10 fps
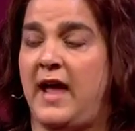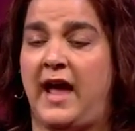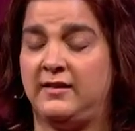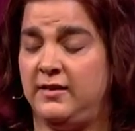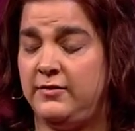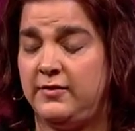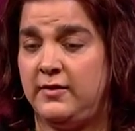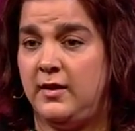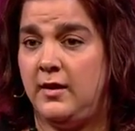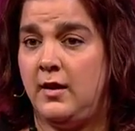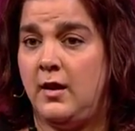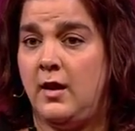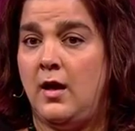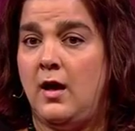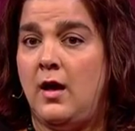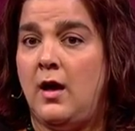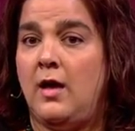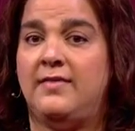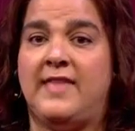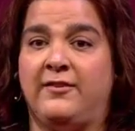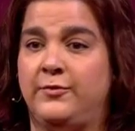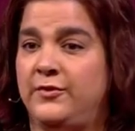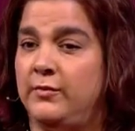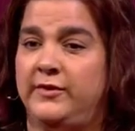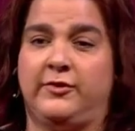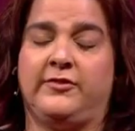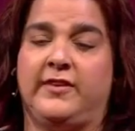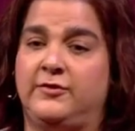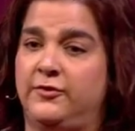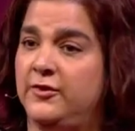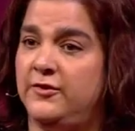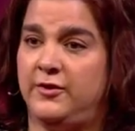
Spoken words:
active. That's what the research says you should